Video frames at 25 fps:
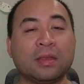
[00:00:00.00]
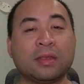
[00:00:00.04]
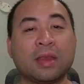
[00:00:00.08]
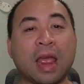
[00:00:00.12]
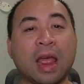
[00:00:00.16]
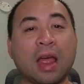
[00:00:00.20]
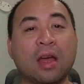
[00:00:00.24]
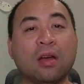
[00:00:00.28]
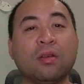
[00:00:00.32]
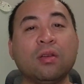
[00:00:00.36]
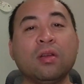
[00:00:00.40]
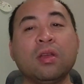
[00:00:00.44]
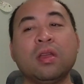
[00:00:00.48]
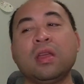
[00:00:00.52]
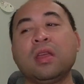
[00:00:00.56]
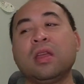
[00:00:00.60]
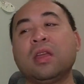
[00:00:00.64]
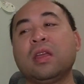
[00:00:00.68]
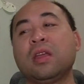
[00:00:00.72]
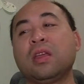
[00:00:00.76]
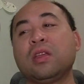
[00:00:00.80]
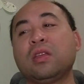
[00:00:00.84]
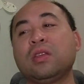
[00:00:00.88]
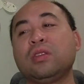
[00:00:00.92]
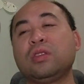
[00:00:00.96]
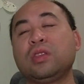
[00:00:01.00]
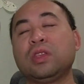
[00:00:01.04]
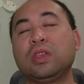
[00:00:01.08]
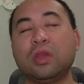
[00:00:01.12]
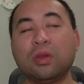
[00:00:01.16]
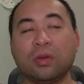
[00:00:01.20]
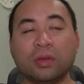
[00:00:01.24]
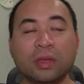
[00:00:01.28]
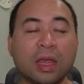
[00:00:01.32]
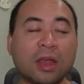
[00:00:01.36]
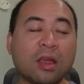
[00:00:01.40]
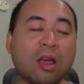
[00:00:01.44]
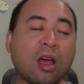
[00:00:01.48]
Now,
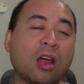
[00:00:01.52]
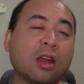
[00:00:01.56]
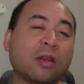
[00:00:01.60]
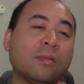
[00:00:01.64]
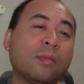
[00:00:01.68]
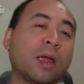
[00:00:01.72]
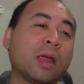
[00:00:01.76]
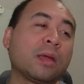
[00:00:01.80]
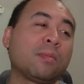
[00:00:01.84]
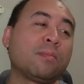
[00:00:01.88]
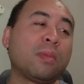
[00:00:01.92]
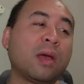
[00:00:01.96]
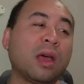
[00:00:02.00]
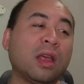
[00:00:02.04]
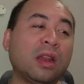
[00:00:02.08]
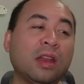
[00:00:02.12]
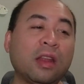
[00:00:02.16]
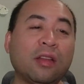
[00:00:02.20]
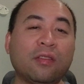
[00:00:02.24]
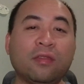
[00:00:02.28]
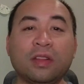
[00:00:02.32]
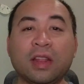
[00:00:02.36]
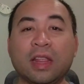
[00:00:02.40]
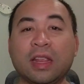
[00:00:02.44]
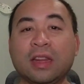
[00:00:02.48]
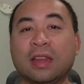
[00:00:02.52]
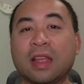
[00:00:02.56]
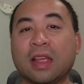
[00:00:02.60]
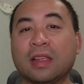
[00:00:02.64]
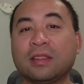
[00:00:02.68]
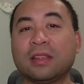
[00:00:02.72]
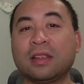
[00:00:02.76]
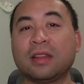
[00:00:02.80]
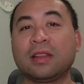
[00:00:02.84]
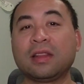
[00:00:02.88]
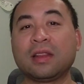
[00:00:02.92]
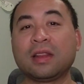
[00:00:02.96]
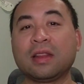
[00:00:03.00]
using automatic bed leveling
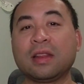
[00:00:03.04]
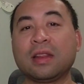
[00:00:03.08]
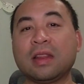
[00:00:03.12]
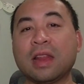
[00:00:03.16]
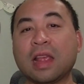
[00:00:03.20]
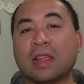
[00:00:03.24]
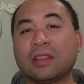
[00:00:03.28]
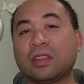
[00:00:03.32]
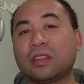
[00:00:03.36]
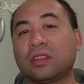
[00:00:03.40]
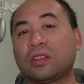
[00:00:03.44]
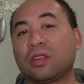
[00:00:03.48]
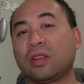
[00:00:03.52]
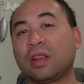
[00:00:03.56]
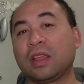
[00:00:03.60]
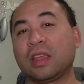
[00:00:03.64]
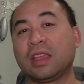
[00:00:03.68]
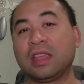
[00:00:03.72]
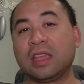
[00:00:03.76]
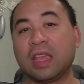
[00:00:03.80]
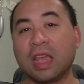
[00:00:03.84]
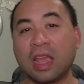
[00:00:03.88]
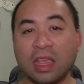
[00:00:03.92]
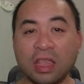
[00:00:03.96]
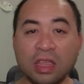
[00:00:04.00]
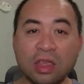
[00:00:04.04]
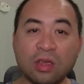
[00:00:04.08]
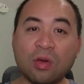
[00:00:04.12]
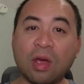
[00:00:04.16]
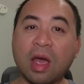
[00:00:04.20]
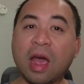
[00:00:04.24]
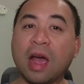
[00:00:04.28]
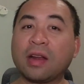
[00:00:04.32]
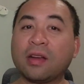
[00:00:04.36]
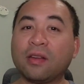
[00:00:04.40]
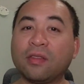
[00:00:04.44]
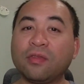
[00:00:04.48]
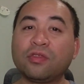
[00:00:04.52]
doesn't necessarily get you
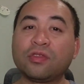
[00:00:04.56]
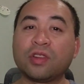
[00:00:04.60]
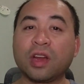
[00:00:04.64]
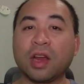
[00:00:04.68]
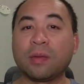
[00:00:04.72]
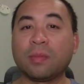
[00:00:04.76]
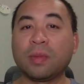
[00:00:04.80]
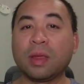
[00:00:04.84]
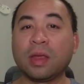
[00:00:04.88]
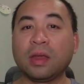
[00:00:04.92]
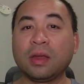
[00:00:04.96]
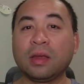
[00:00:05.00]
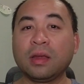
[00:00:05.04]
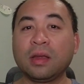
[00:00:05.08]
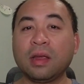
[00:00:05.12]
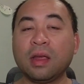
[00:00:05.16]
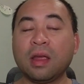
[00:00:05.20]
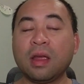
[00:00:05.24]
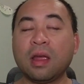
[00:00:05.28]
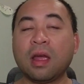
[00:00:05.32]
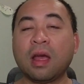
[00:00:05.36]
out of tramming,